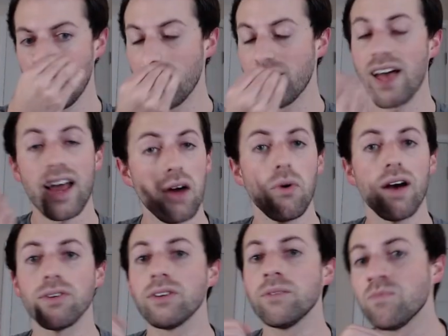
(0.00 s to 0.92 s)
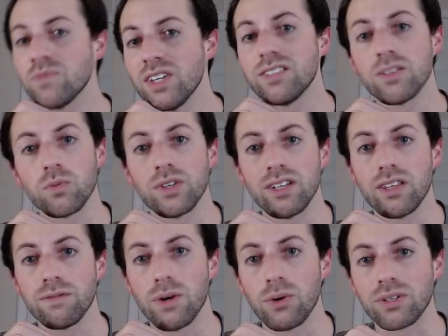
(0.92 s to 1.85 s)
That, however, isn't really the
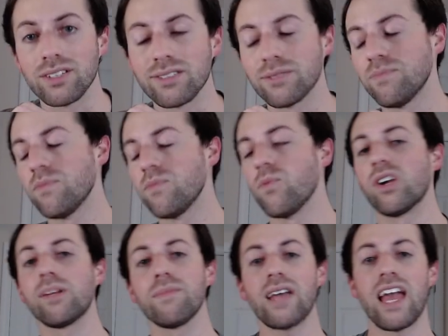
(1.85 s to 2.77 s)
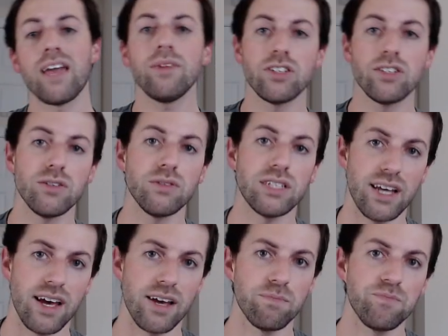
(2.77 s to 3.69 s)
focus. What I'm aiming to do
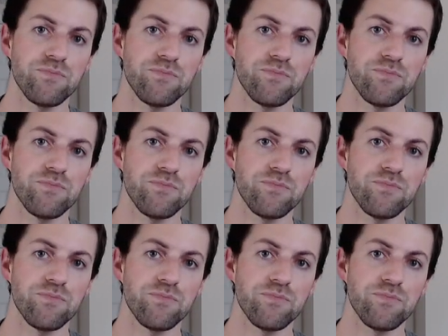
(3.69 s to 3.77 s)
today